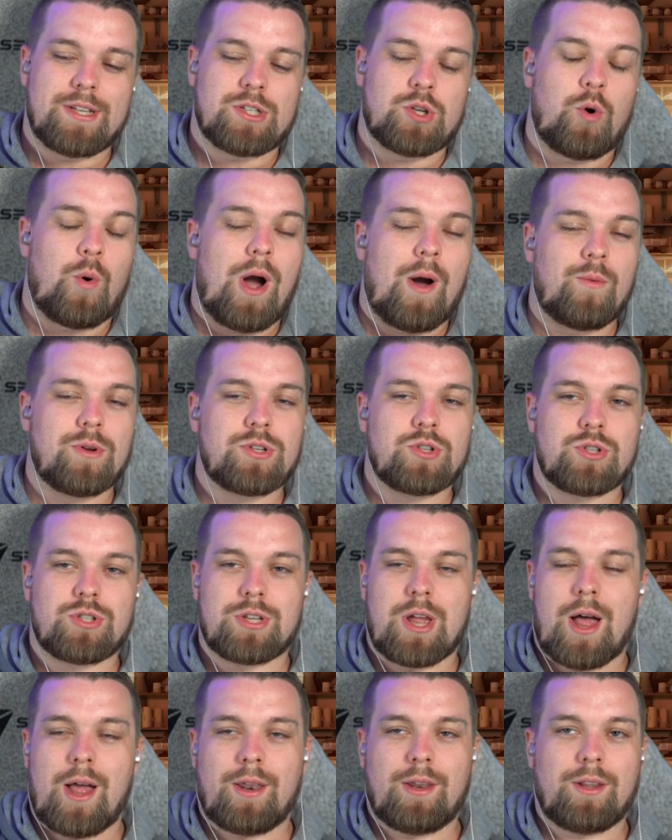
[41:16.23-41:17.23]
So I was
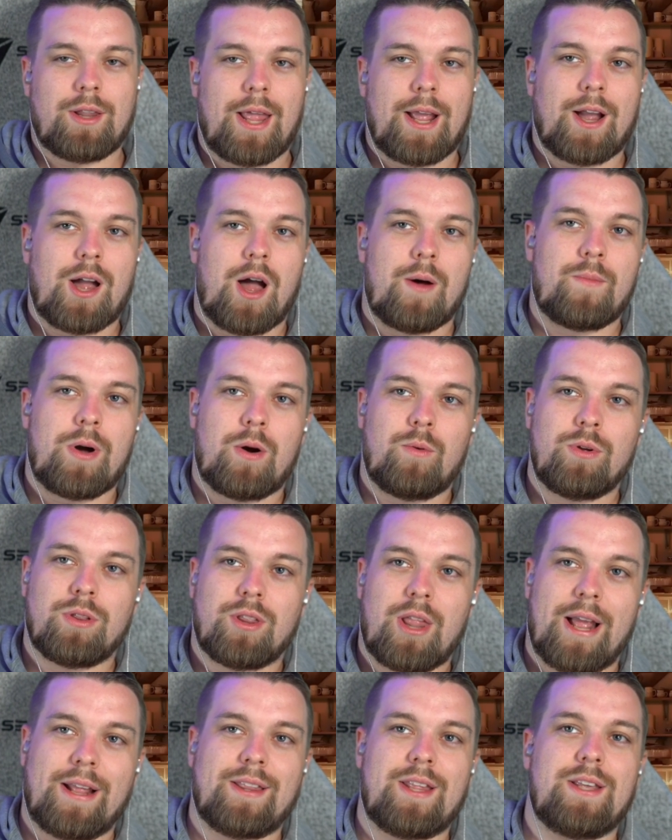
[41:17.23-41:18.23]
starting to like come up with
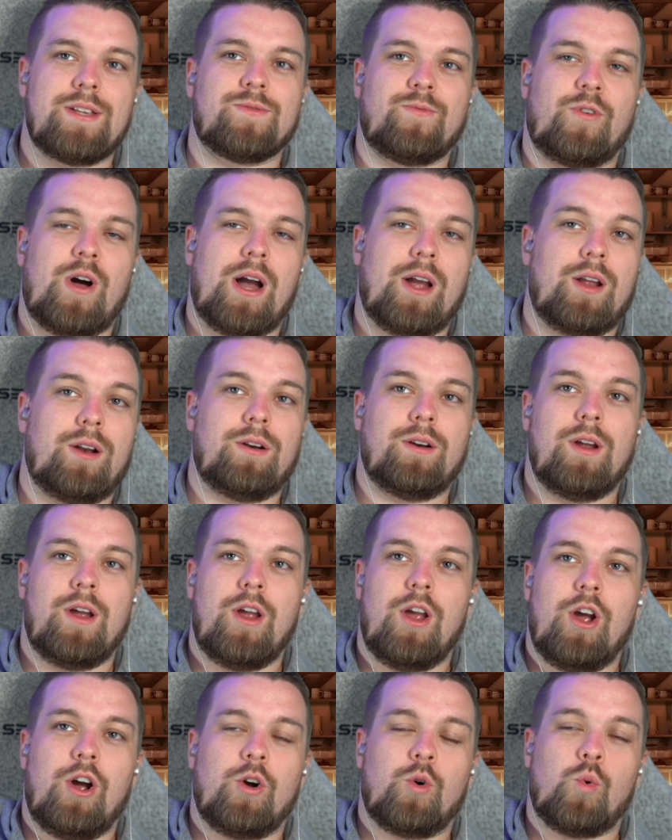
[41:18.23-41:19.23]
like these fucking
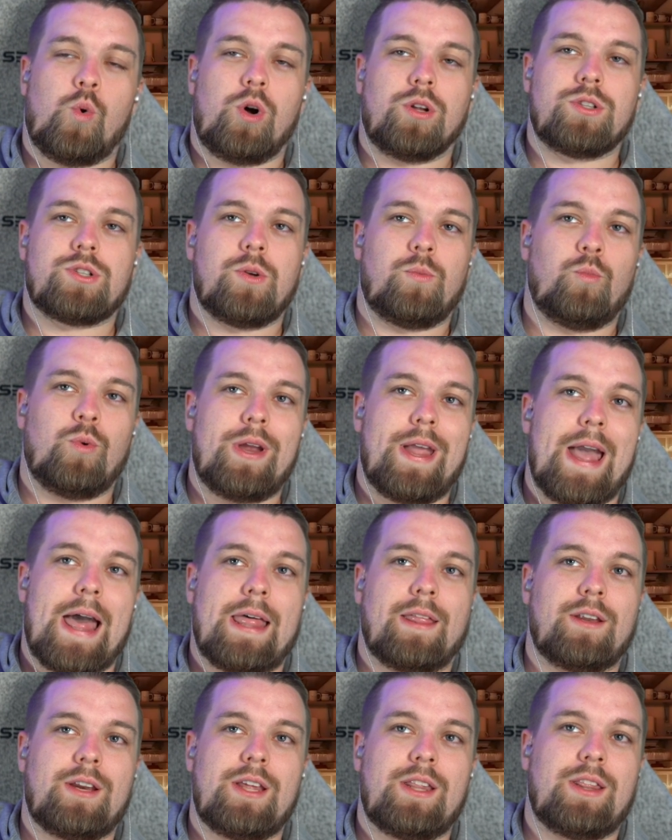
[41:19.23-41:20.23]
quantum
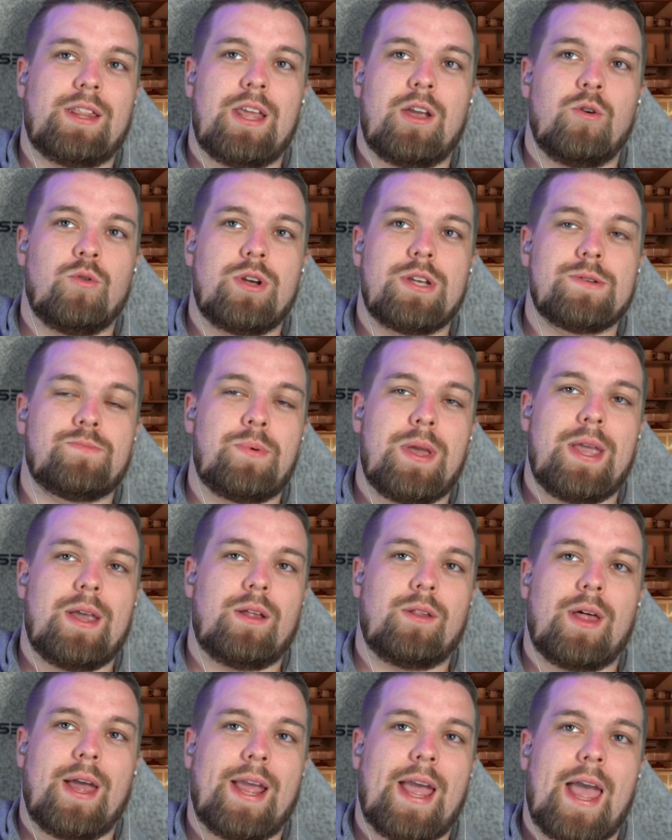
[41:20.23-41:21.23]
reality theories being
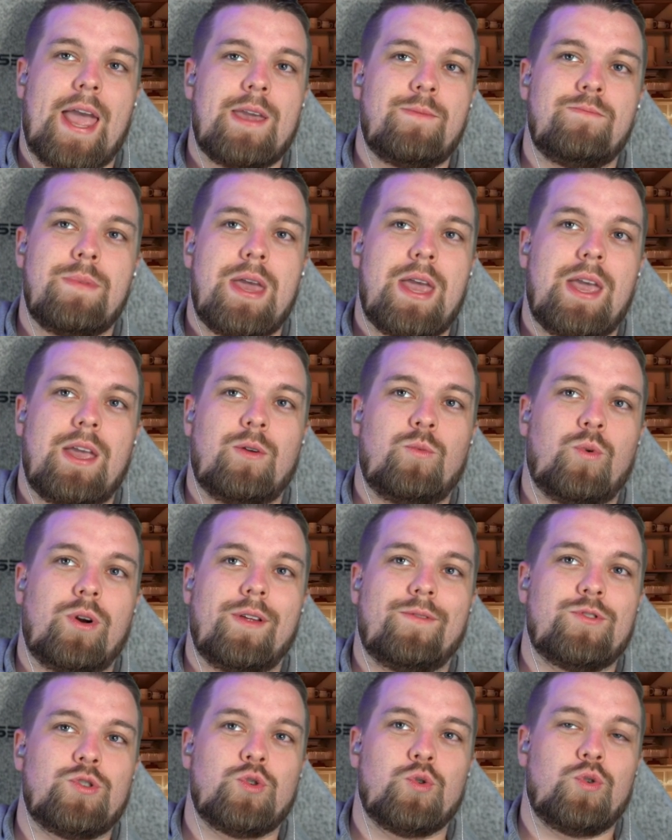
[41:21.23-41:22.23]
like, hey man, what
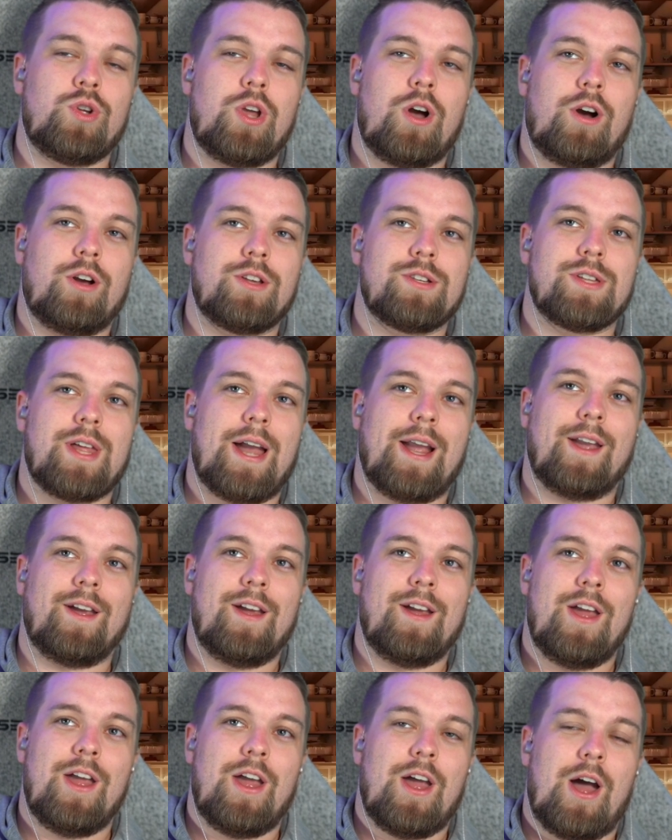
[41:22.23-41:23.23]
if junghyeok is like
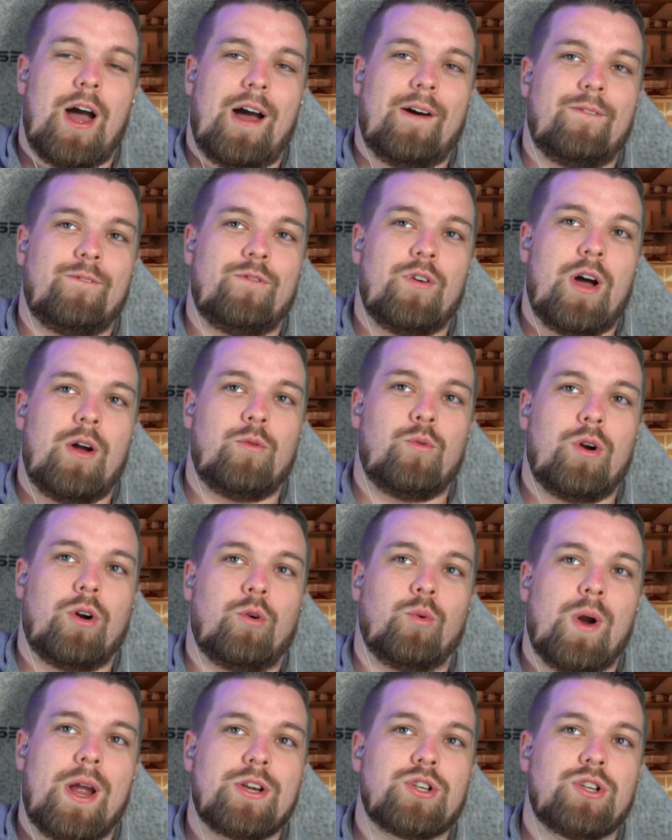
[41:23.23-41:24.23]
a
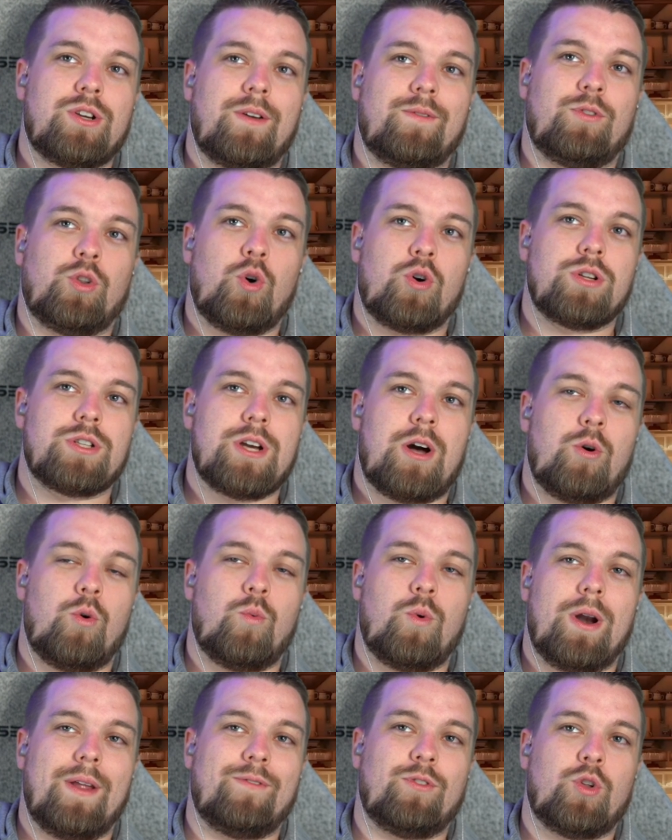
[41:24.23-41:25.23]
regression of Dokja, or
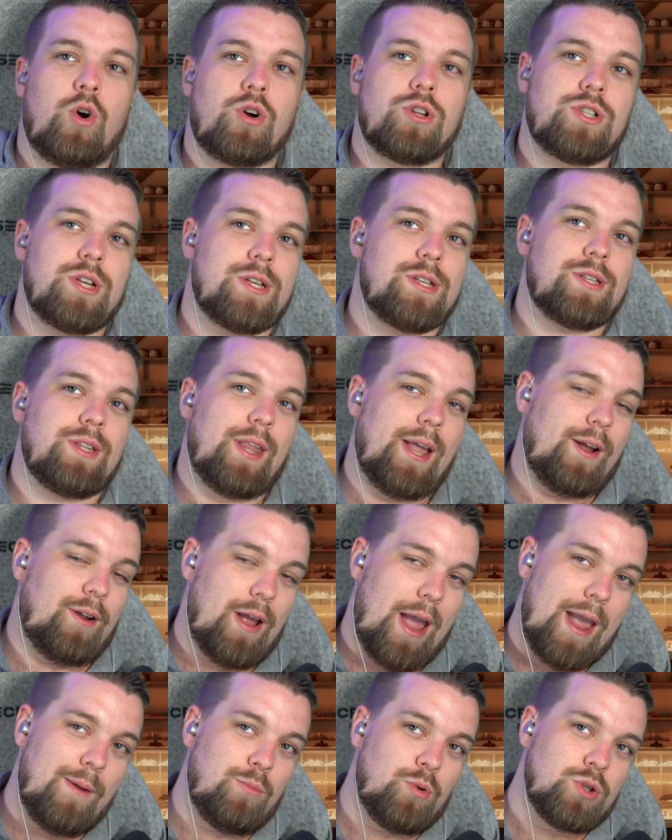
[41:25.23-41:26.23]
what if Dokja's like
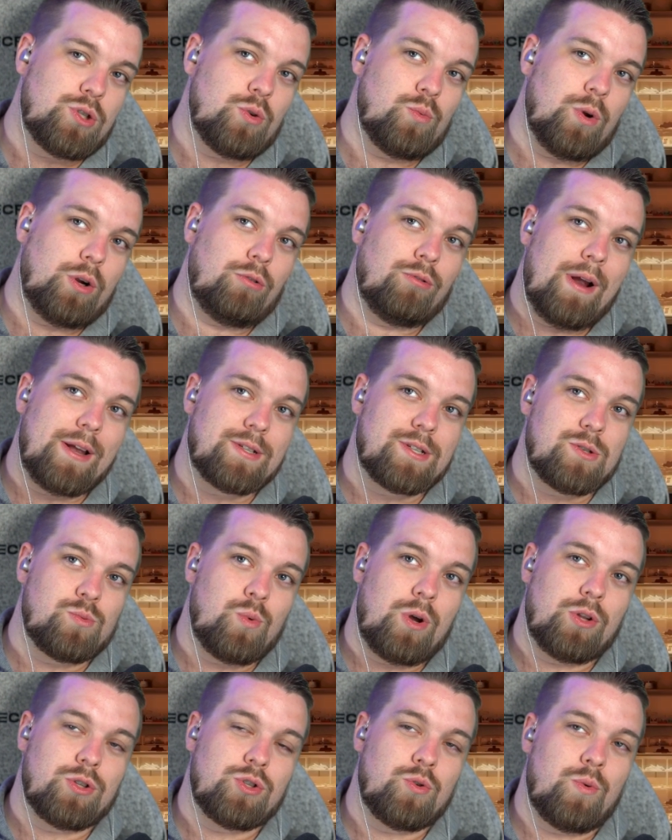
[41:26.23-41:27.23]
able to regress as
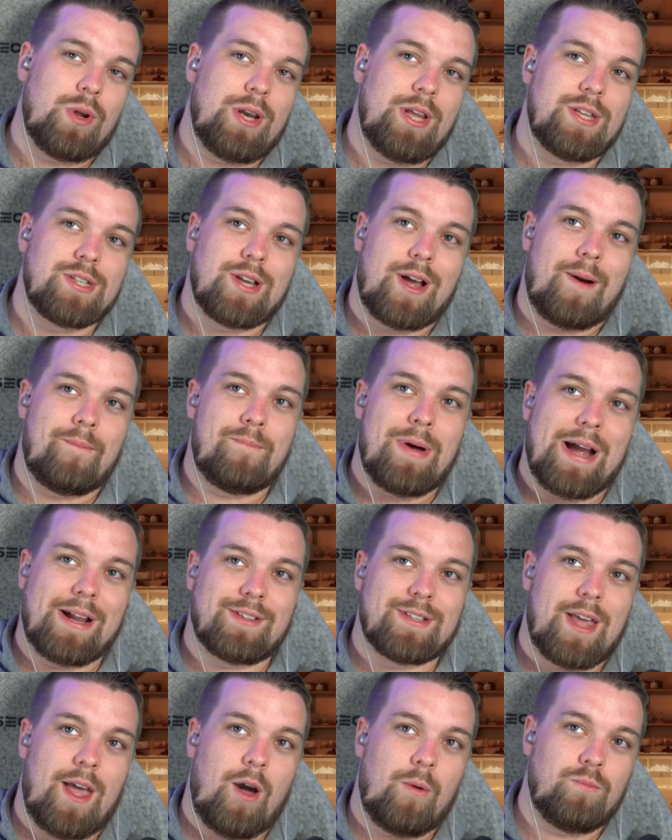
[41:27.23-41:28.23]
well too and he's come back
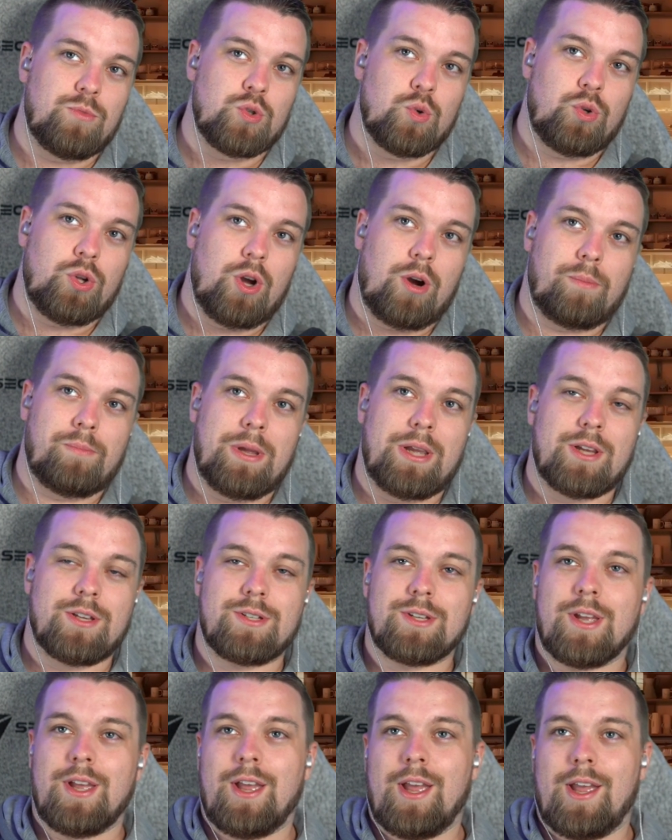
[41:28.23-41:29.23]
to help junghyeok because
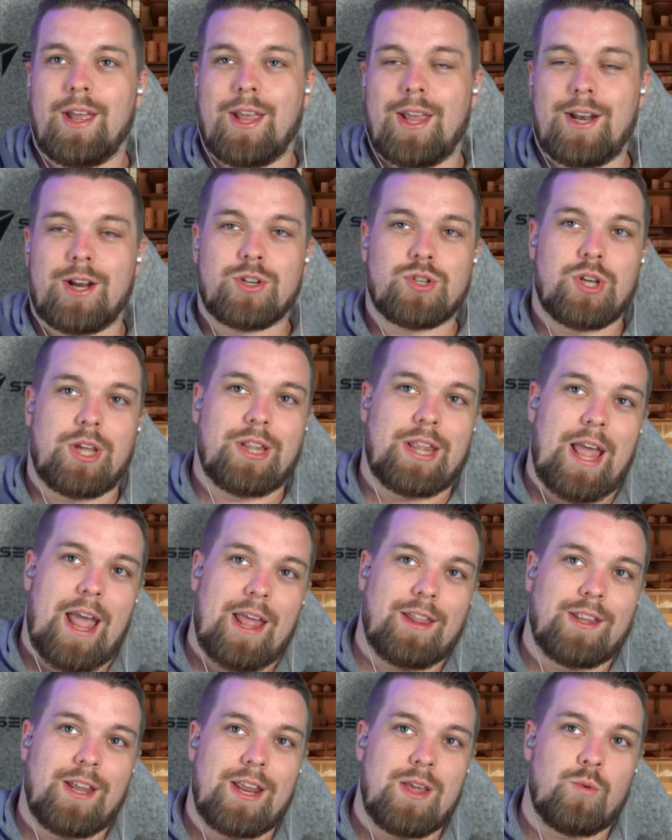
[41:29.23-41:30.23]
he doesn't get the
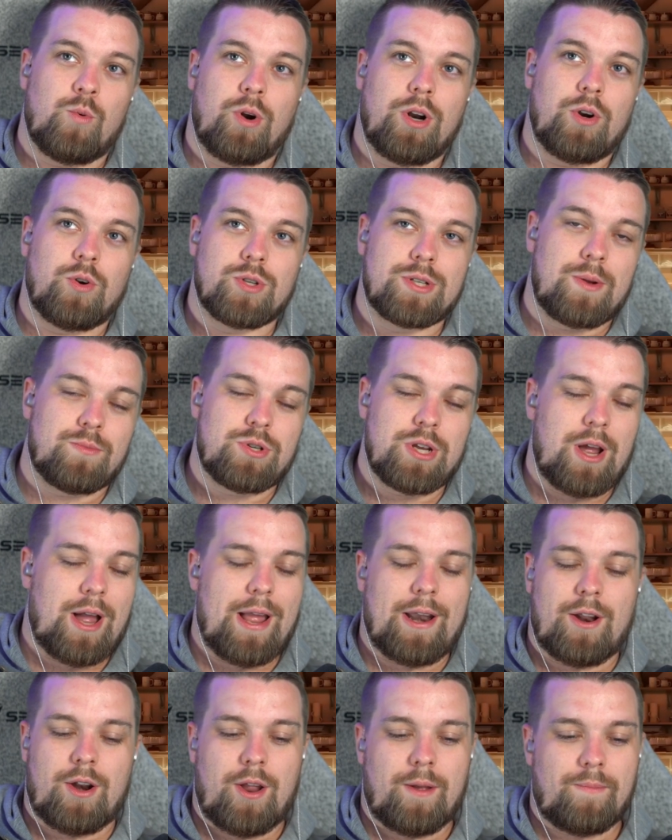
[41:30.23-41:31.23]
end that he wanted or some shit. I
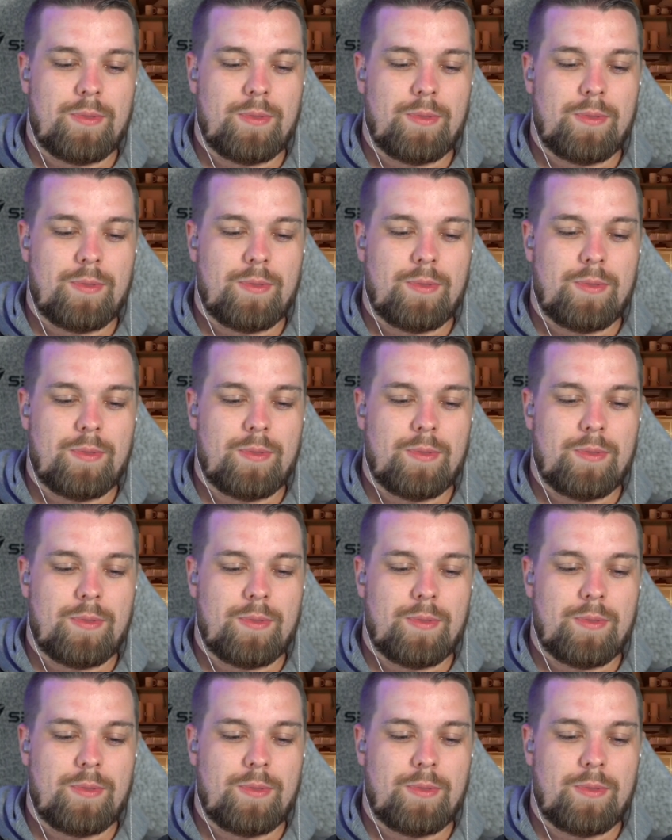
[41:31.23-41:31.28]
don't know.